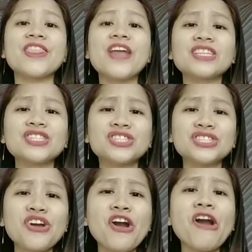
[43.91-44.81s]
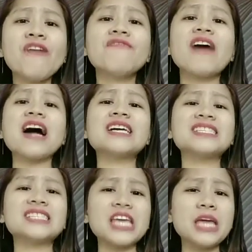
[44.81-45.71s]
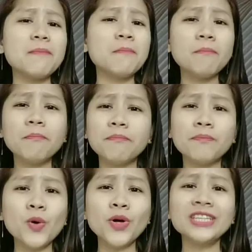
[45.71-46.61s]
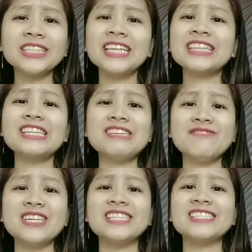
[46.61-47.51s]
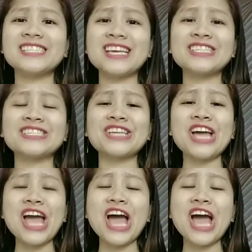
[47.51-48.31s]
that serve as important evidences